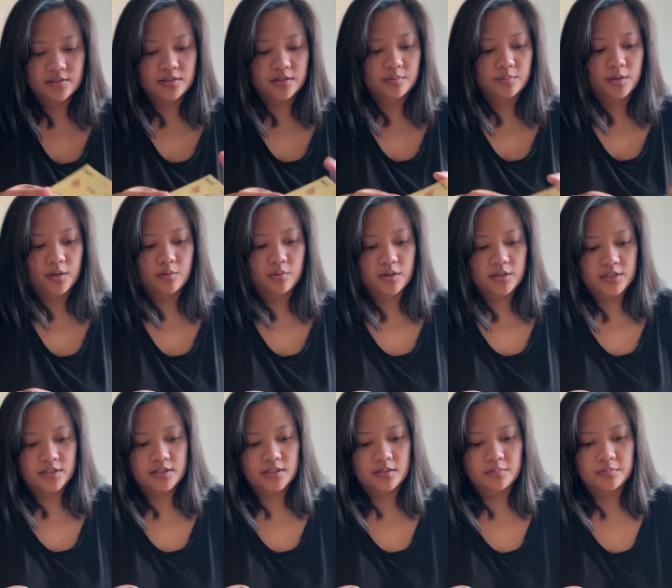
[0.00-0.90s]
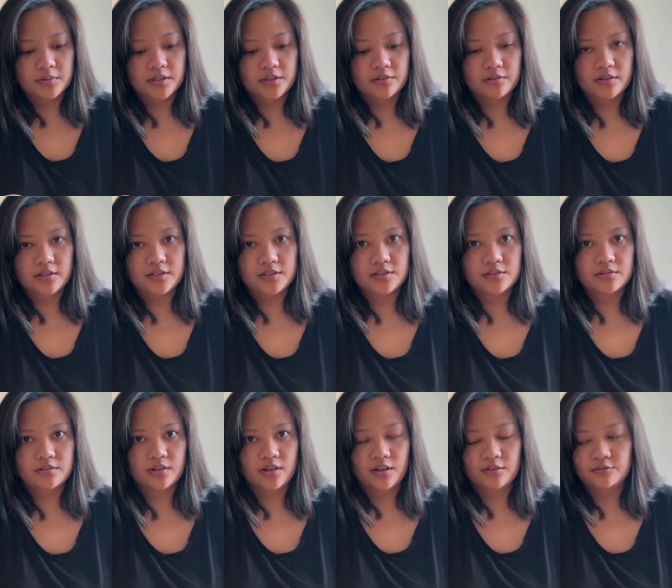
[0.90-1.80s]
gonna be a washi tape later on, so
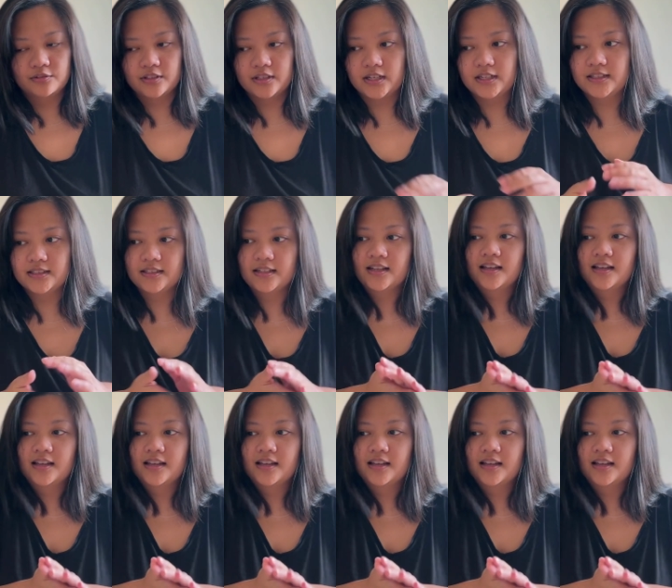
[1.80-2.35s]
look out for that.